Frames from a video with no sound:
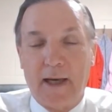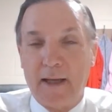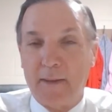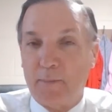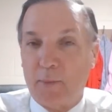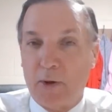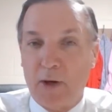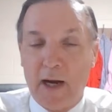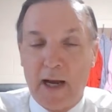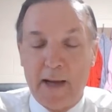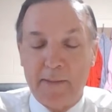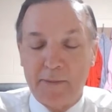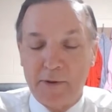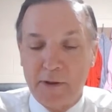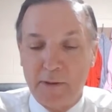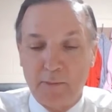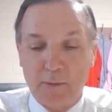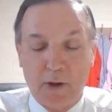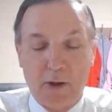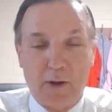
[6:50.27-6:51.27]
and
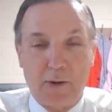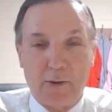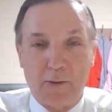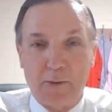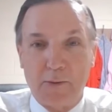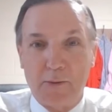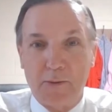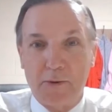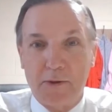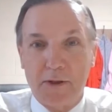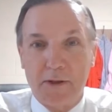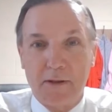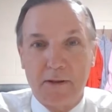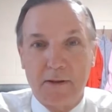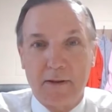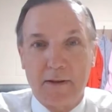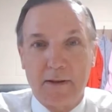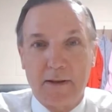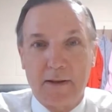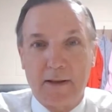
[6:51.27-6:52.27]
perhaps some clothes,
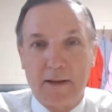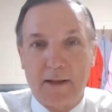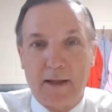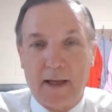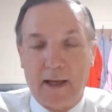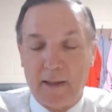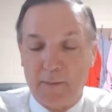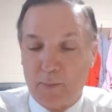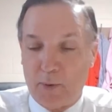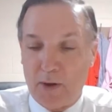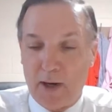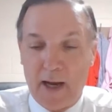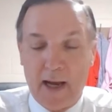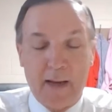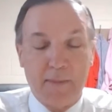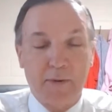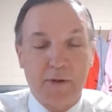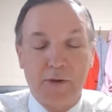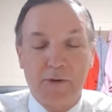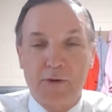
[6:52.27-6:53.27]
and
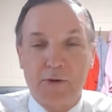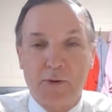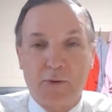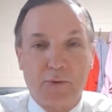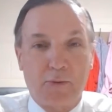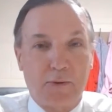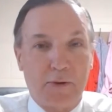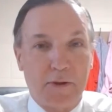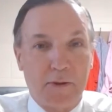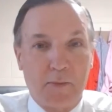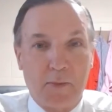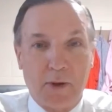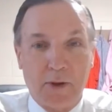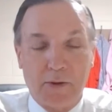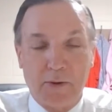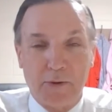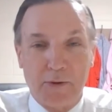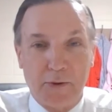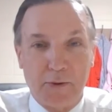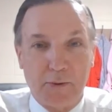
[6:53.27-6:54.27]
perhaps a children's
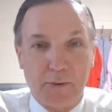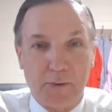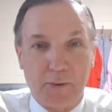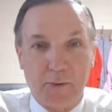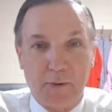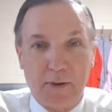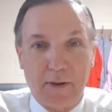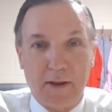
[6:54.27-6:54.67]
book or two,